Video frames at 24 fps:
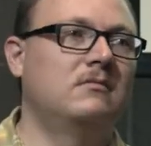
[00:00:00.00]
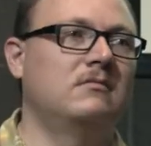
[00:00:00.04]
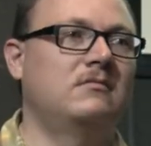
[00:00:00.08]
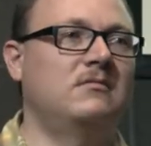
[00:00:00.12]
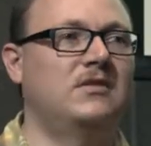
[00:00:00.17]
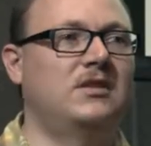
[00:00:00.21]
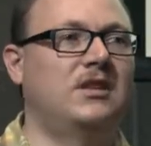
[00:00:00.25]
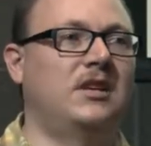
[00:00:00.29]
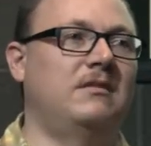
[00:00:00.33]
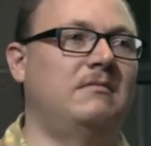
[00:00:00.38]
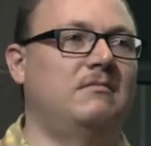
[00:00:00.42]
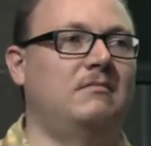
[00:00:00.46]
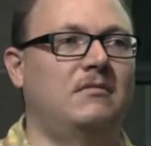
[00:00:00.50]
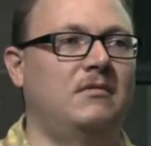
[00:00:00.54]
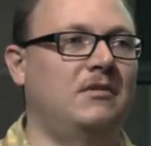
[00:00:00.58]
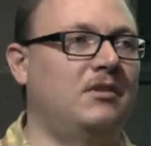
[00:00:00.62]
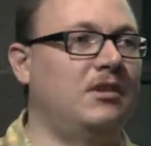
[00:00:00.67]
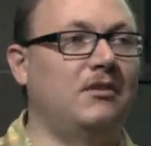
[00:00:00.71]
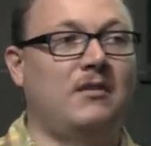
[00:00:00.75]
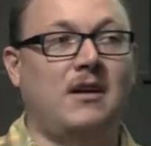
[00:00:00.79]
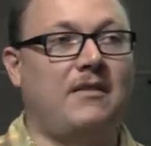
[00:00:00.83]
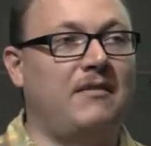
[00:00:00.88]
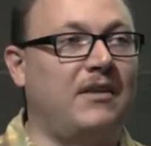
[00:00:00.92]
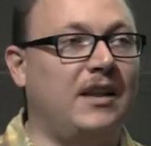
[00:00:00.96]
do you, you
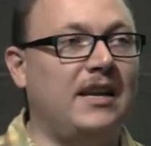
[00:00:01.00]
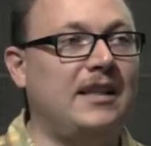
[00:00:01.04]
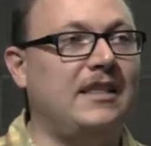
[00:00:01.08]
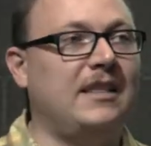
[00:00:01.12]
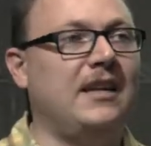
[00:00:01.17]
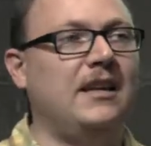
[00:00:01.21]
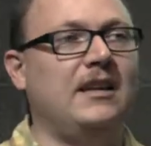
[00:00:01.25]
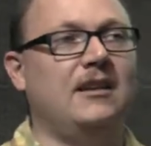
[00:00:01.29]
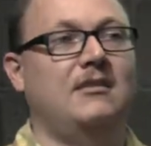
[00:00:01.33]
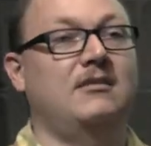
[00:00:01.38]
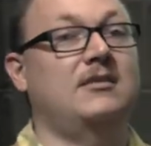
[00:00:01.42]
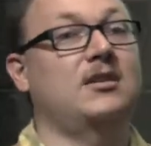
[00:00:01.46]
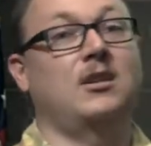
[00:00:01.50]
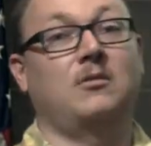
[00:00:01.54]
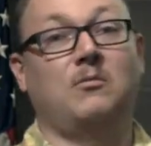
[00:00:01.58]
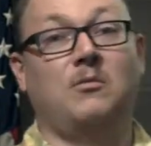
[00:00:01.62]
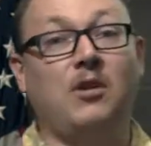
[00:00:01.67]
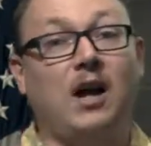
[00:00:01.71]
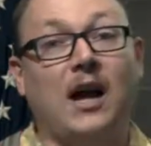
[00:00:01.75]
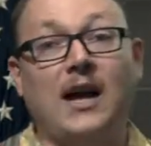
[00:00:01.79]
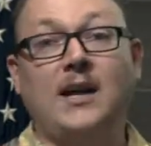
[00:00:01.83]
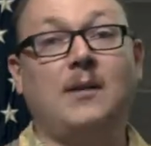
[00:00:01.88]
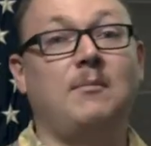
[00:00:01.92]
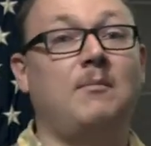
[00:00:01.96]
don't have anything? And I was like, well,
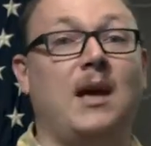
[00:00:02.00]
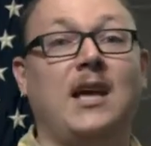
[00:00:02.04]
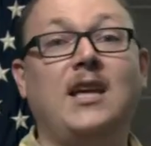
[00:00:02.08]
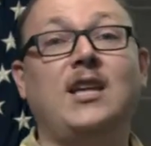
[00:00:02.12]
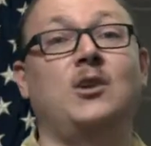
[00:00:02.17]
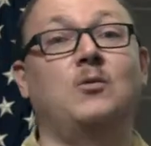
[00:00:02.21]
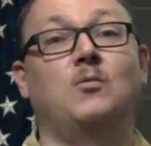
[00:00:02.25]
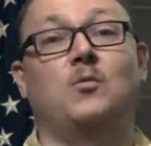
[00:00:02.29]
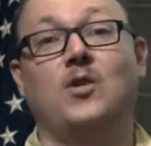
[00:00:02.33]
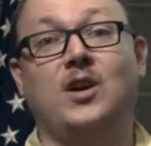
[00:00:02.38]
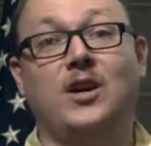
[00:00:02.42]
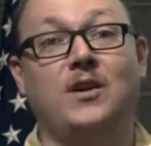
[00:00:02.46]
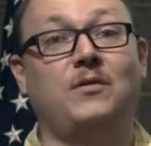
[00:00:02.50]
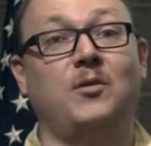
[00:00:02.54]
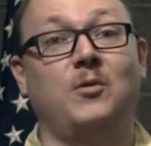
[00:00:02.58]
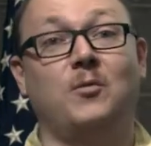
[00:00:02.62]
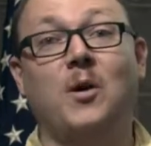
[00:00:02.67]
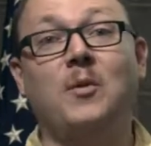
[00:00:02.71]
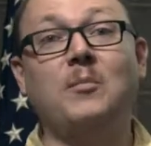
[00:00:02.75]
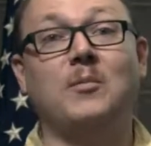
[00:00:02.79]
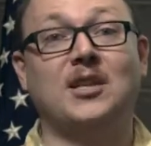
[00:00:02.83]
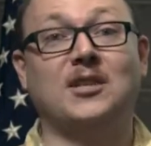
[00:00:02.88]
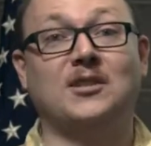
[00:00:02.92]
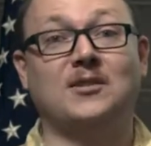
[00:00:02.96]
I can make you one if you
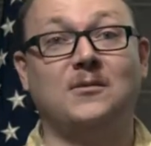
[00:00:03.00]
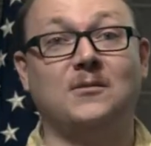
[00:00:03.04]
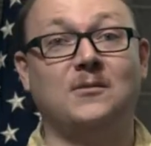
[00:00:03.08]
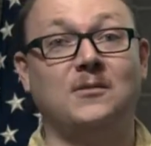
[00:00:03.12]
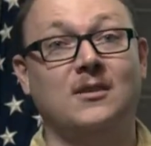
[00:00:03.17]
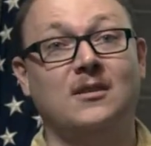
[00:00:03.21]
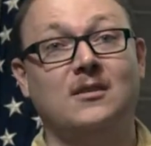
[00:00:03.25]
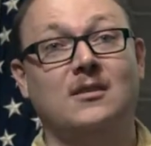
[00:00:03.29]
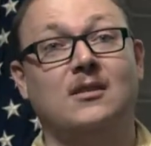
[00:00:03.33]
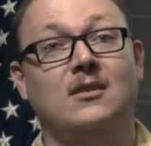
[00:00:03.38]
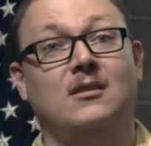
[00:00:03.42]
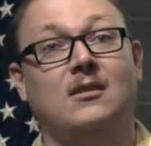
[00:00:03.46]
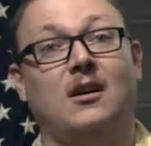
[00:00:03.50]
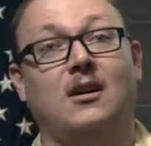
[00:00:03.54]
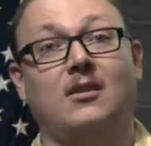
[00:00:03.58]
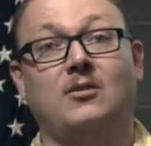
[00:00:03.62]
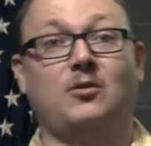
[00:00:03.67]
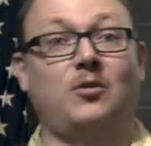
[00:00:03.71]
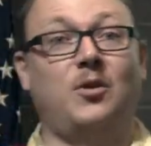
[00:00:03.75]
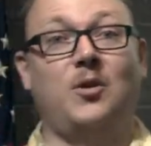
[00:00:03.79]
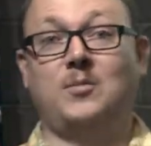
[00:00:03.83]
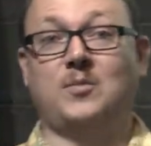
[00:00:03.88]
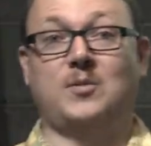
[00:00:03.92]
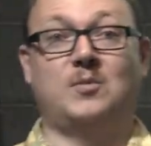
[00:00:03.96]
want me to. I'll
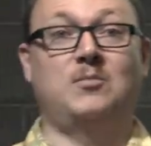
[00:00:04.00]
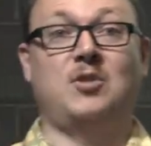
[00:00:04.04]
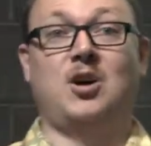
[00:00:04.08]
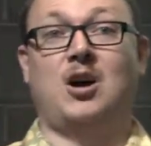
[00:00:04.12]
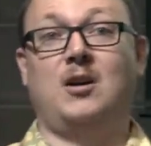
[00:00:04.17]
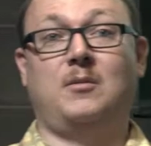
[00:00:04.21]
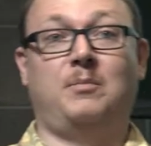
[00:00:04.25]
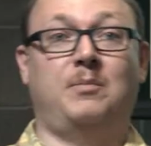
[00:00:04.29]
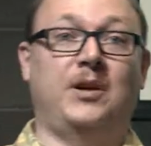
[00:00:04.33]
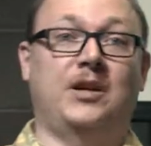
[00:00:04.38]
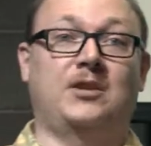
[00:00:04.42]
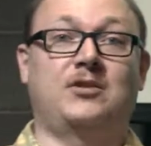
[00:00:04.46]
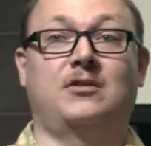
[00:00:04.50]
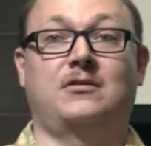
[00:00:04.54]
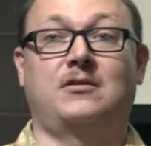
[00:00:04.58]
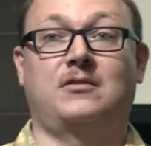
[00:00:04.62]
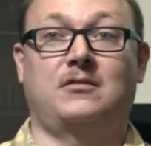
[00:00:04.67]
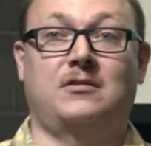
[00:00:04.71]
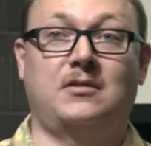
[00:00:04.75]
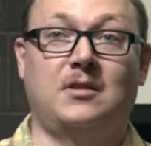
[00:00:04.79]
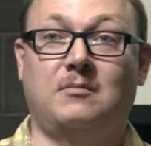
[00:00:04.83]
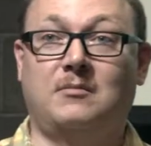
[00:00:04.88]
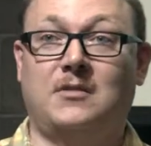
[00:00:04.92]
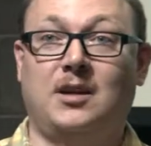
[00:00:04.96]
throw up some dog pictures or
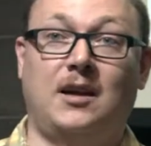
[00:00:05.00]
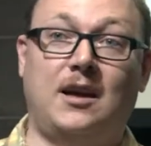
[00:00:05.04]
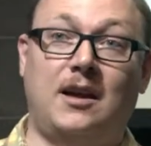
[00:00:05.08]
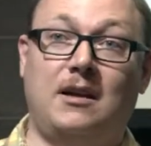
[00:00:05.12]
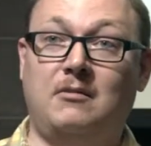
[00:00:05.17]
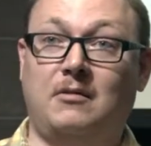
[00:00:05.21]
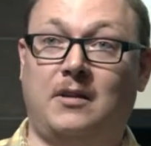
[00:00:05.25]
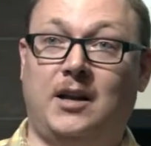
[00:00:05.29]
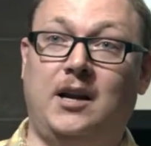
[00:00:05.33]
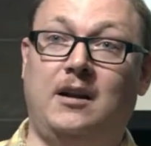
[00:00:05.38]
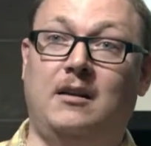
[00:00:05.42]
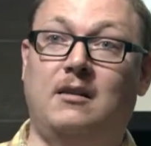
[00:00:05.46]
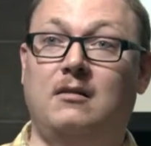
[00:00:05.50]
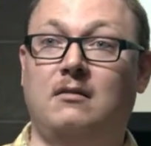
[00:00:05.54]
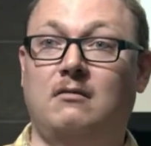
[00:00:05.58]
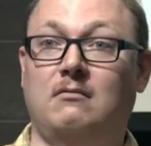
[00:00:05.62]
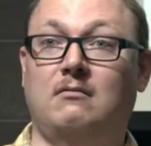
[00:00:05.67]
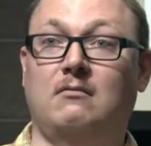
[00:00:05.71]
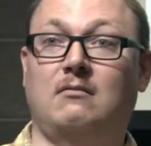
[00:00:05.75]
something. I don't care.